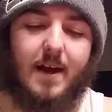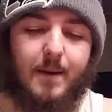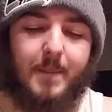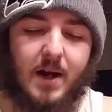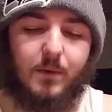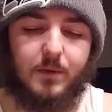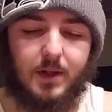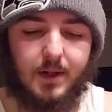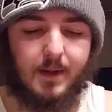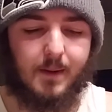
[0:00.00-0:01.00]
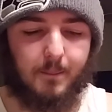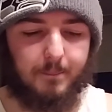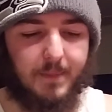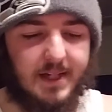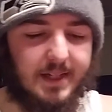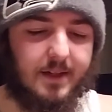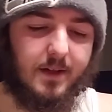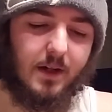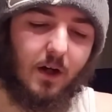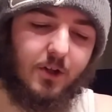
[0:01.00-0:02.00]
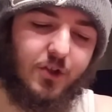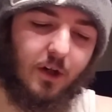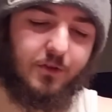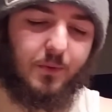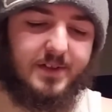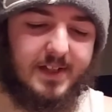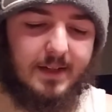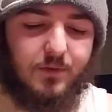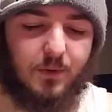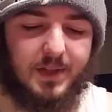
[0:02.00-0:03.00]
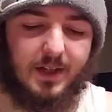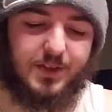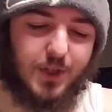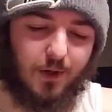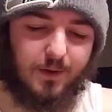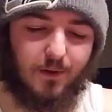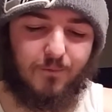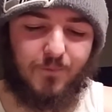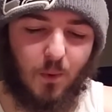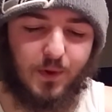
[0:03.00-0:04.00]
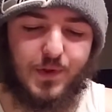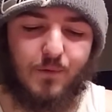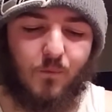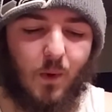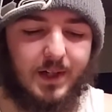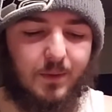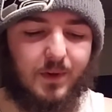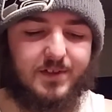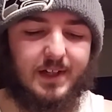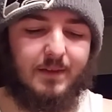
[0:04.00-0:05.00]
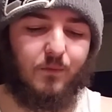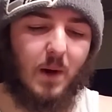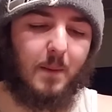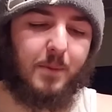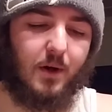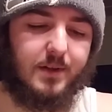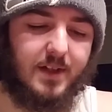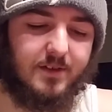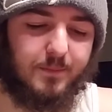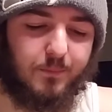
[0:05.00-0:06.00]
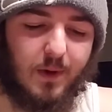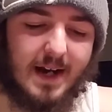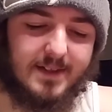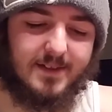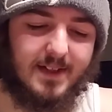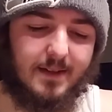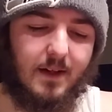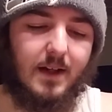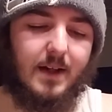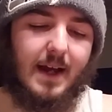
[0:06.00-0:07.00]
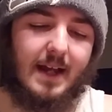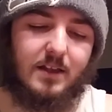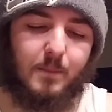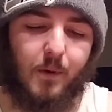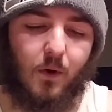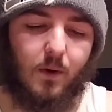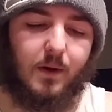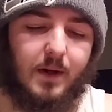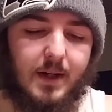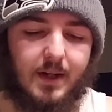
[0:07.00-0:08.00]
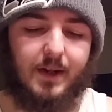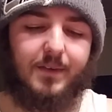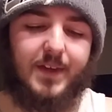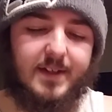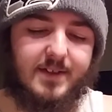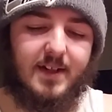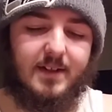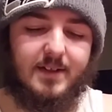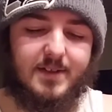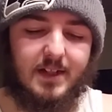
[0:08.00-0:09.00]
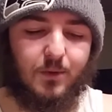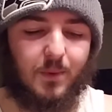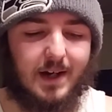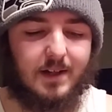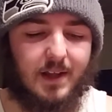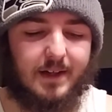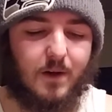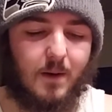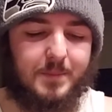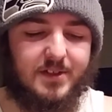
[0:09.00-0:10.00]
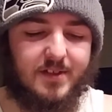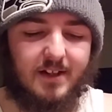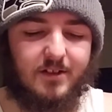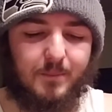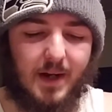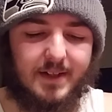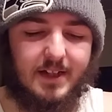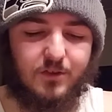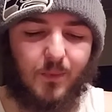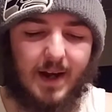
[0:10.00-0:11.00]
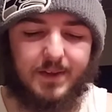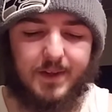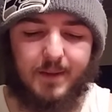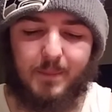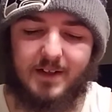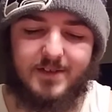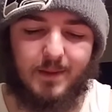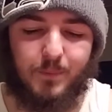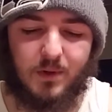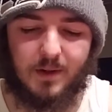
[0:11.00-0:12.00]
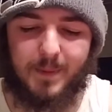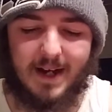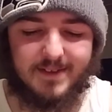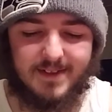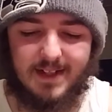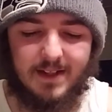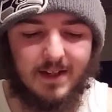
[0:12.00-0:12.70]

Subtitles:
amount. Many a judge receives only a third or fourth of what he received while practicing at the bar. This tendency to regulate compensation by needs rather than by simple capacity